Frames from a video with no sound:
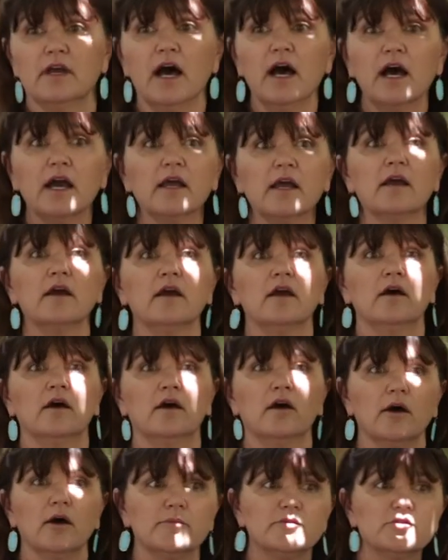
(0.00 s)
young,
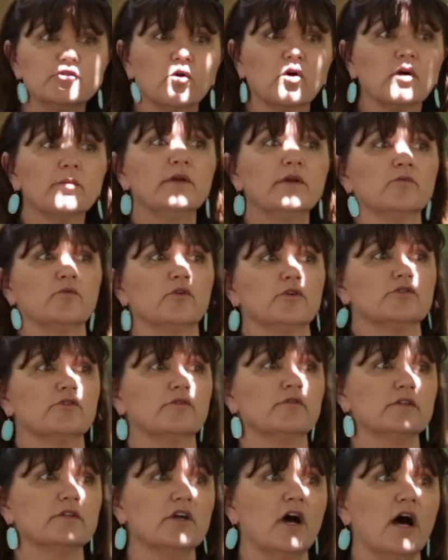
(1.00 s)
absorbing roots
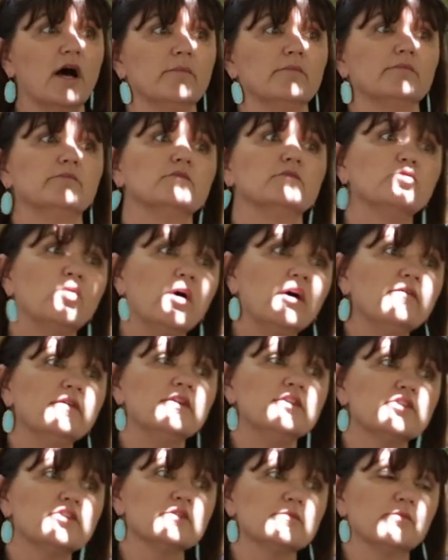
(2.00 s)
are in the top twelve
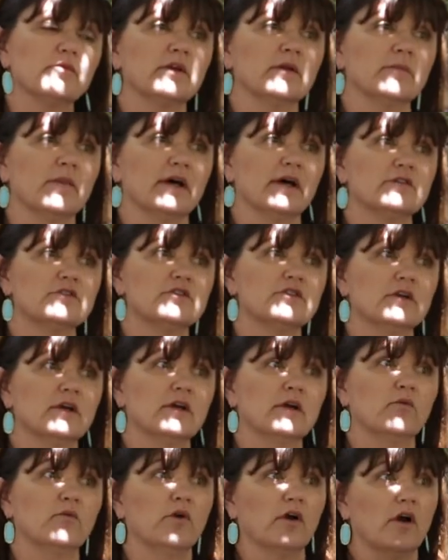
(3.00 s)
inches pretty much,
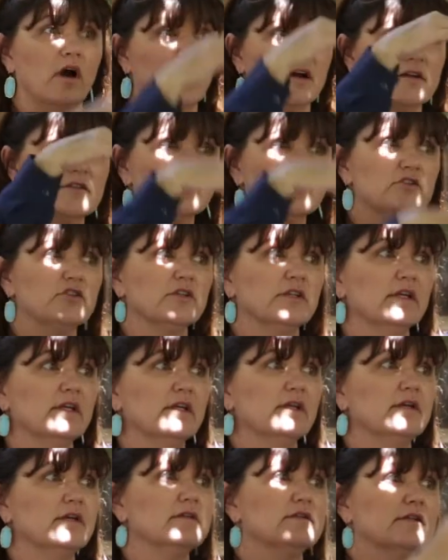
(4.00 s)
where oxygen
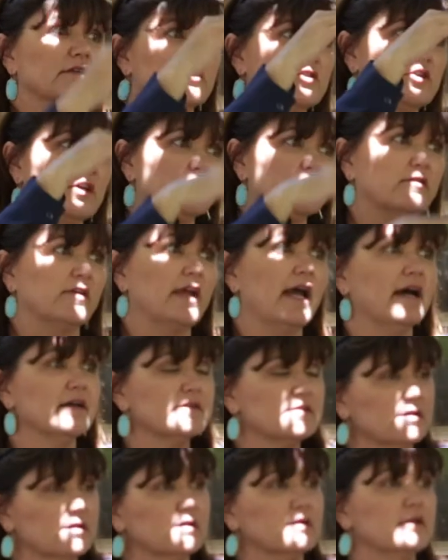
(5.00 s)
is, exchange of
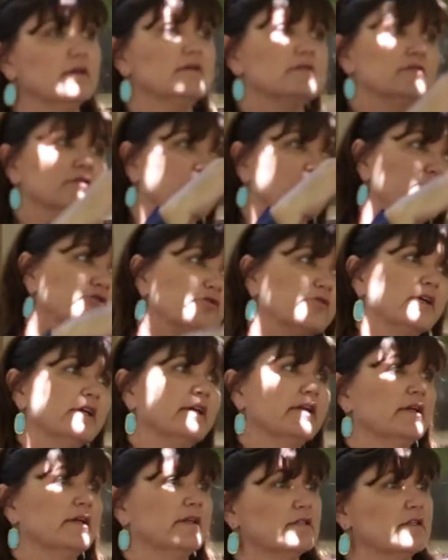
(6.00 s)
gases,
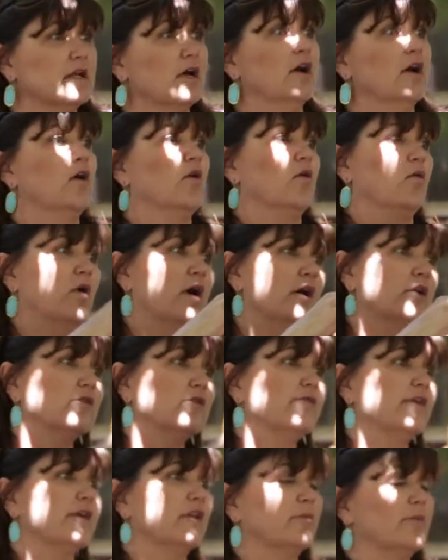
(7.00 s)
nutrients, water
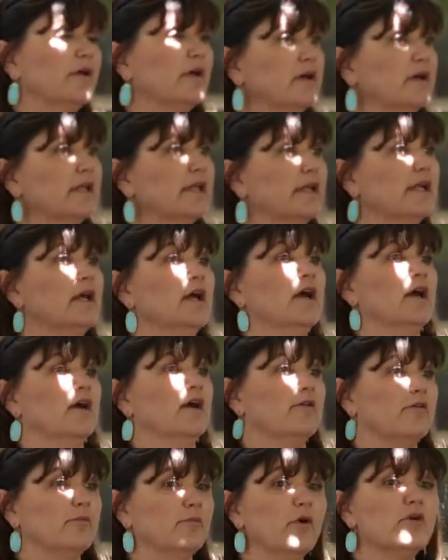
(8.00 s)
availability,
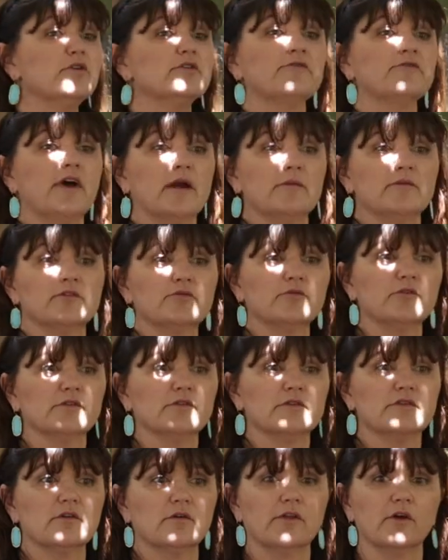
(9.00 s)
most fibrous
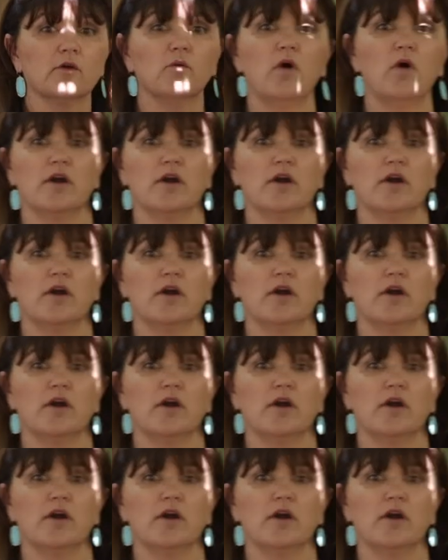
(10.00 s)
roots, so they're